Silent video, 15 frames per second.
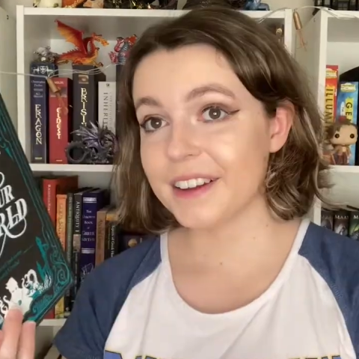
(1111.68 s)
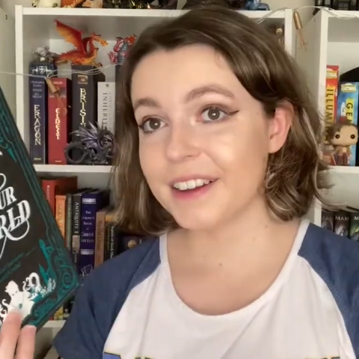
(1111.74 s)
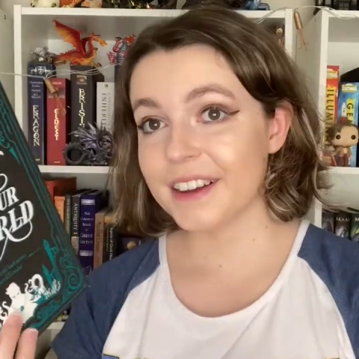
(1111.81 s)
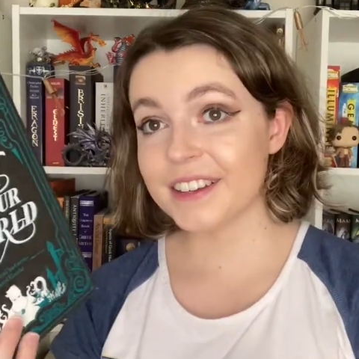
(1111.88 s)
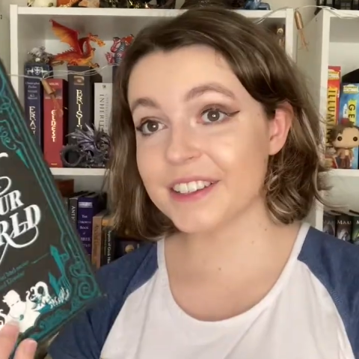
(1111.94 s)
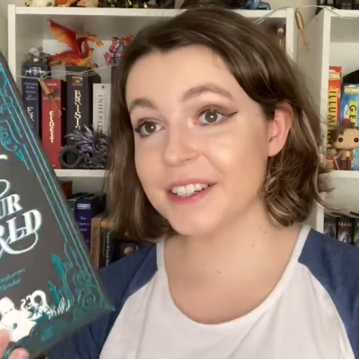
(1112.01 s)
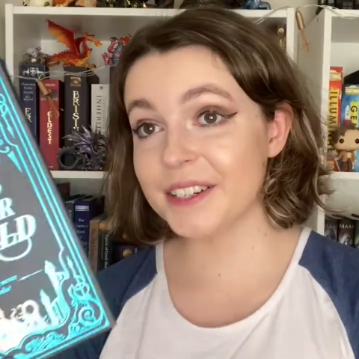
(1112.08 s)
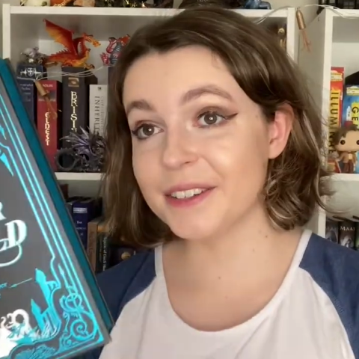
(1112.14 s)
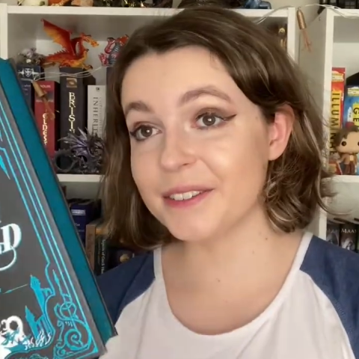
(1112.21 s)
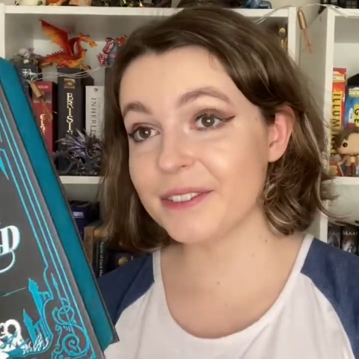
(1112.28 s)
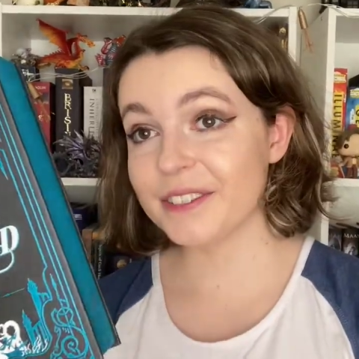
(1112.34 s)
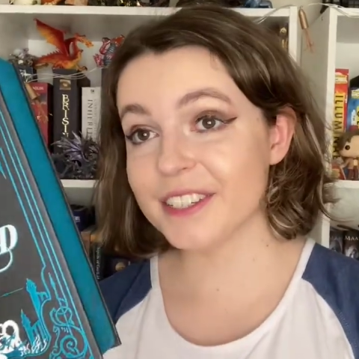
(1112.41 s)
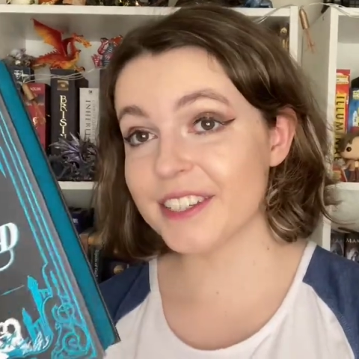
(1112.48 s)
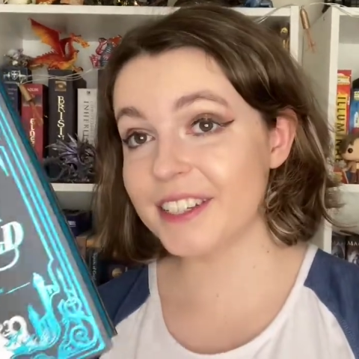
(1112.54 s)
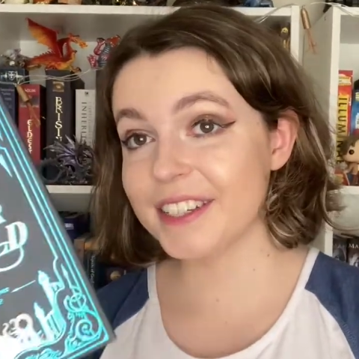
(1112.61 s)
I couldn't
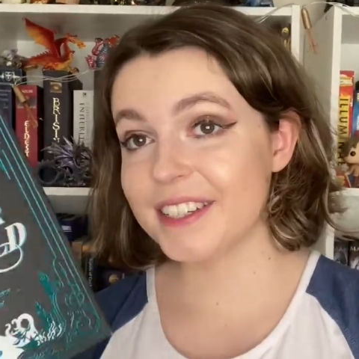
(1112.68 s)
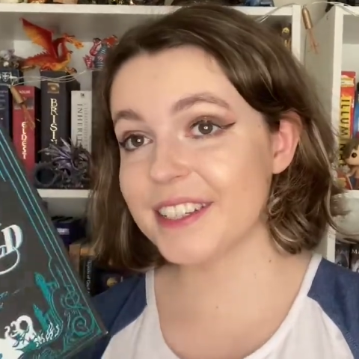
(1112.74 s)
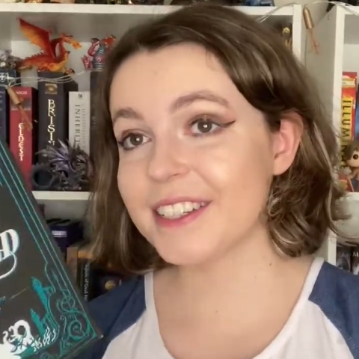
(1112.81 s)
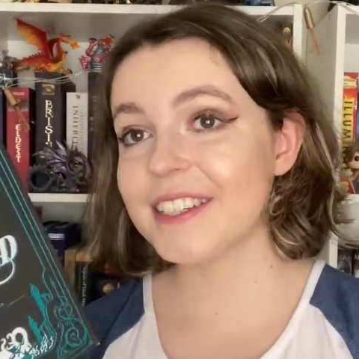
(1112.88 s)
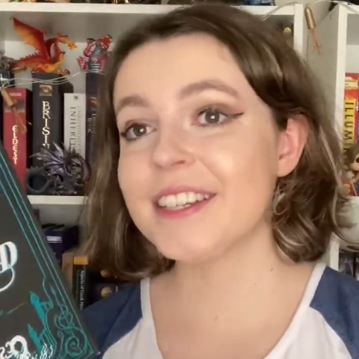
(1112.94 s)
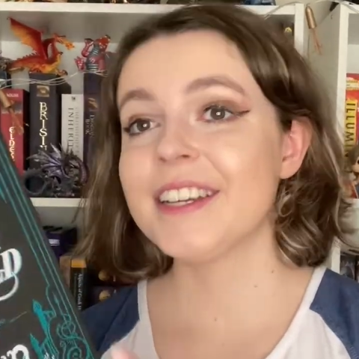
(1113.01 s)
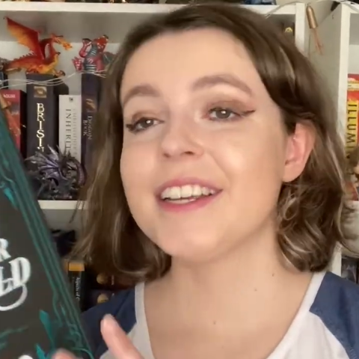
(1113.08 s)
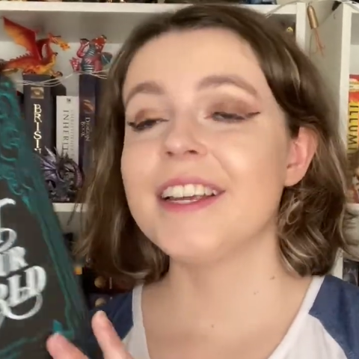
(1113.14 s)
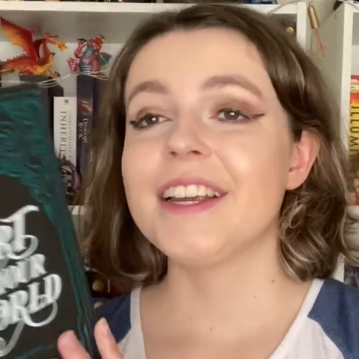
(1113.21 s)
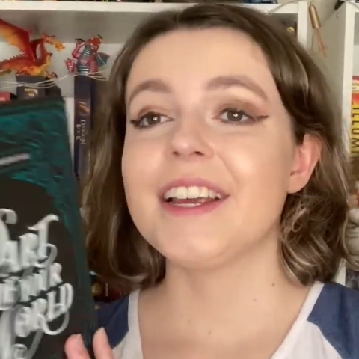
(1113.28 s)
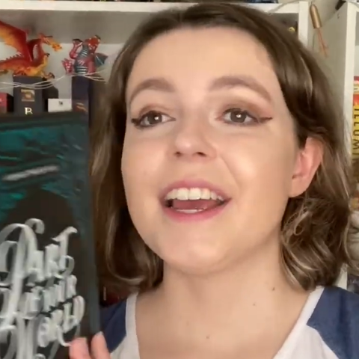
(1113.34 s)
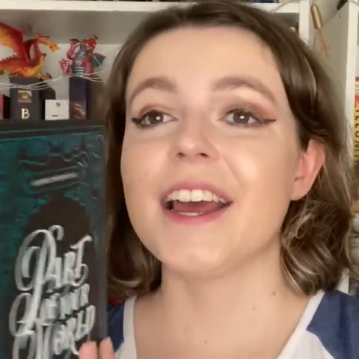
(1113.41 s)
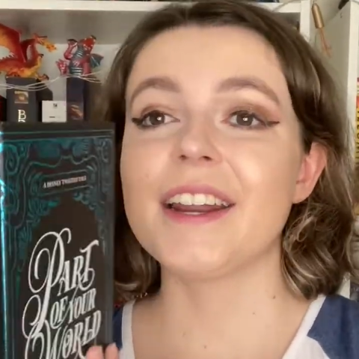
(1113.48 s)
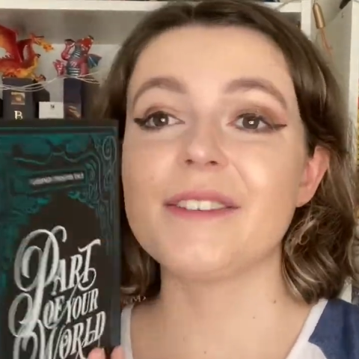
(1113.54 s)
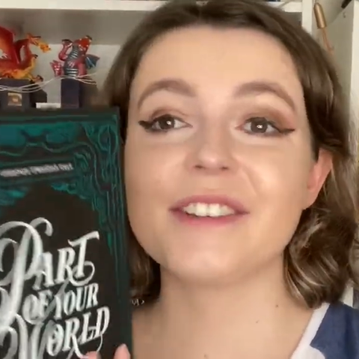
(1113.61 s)
resist
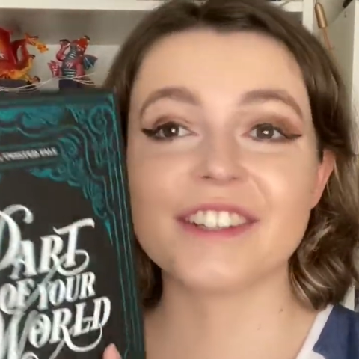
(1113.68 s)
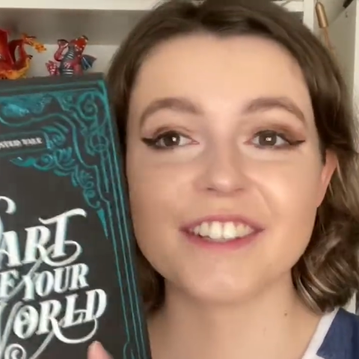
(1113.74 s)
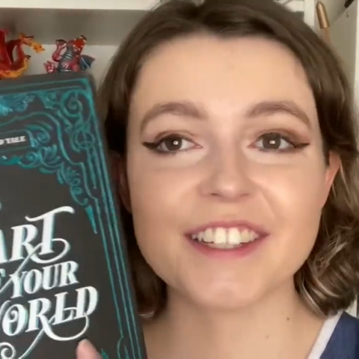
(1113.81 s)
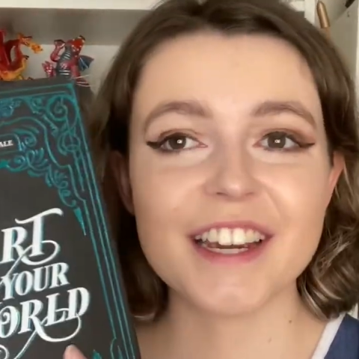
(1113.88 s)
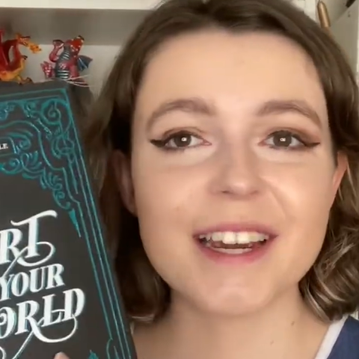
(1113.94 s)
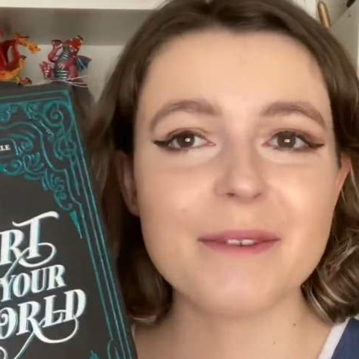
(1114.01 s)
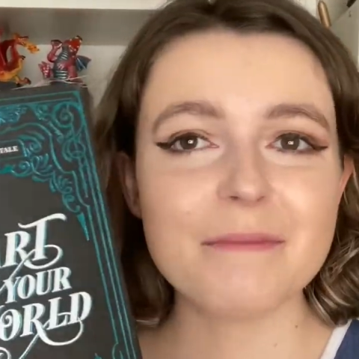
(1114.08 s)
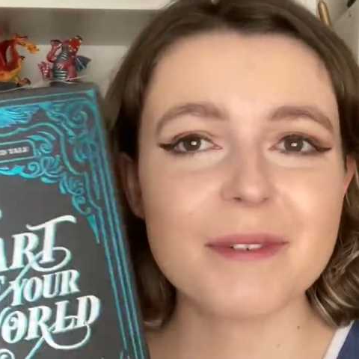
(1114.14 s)
and it was cheap.